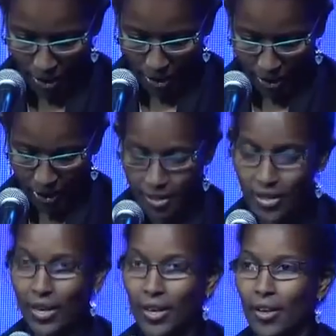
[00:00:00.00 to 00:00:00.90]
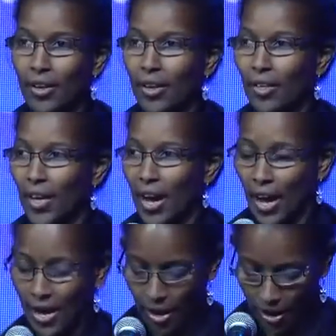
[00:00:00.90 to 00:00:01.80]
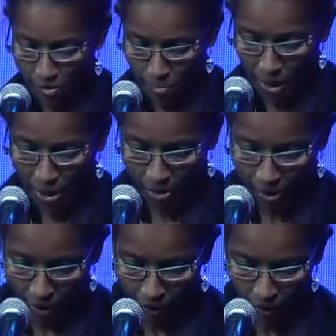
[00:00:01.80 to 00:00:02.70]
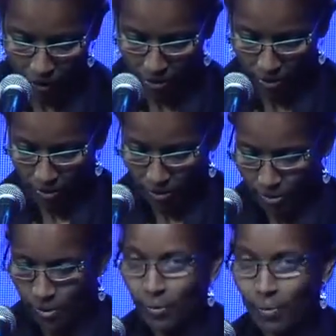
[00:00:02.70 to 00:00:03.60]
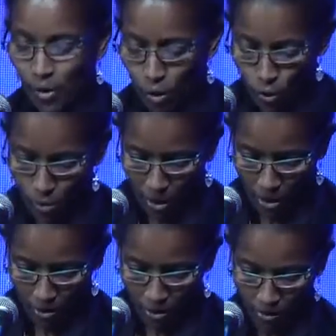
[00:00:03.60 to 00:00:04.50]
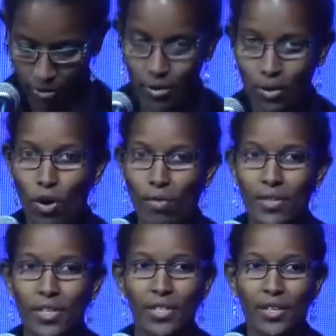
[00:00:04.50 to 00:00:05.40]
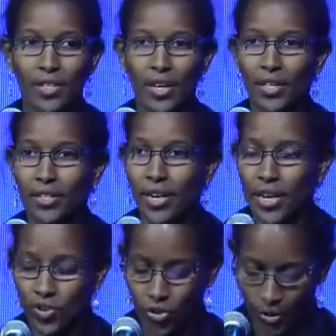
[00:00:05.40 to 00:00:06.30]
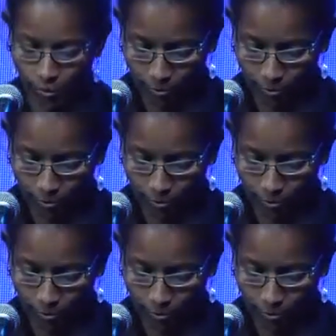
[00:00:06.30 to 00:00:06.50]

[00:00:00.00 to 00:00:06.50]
Certainly, there are enough big threats looming over this resilient nation.